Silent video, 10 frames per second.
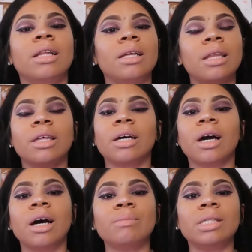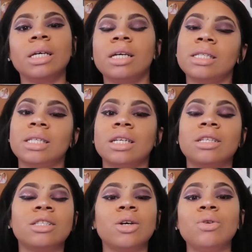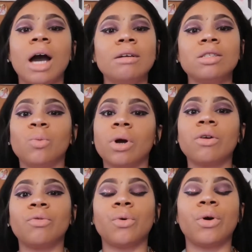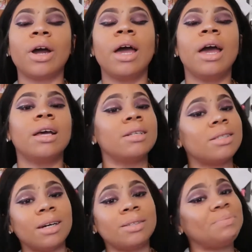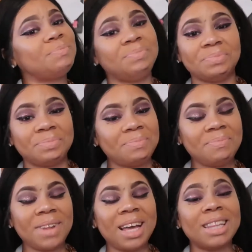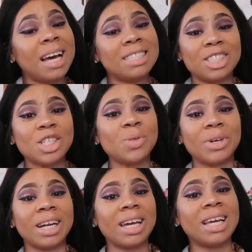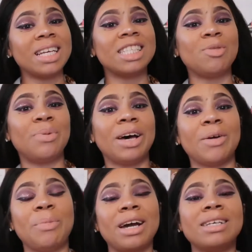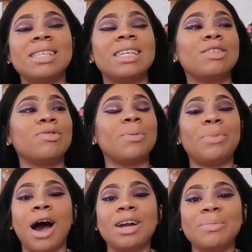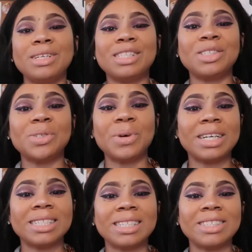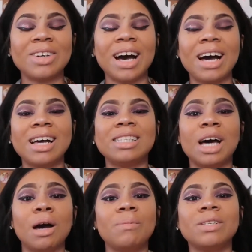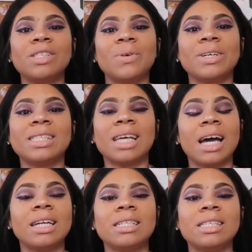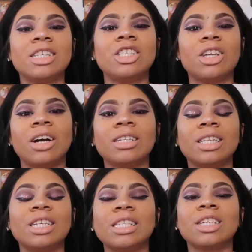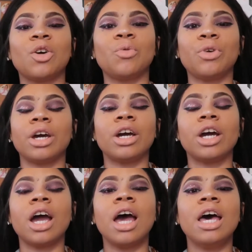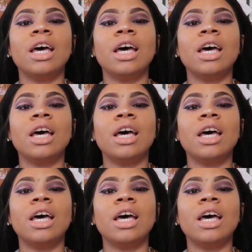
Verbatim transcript: nothing comes easy so you have to work for it so that's just what it is but back into this phlebotomy situation you guys i'm so excited to start this career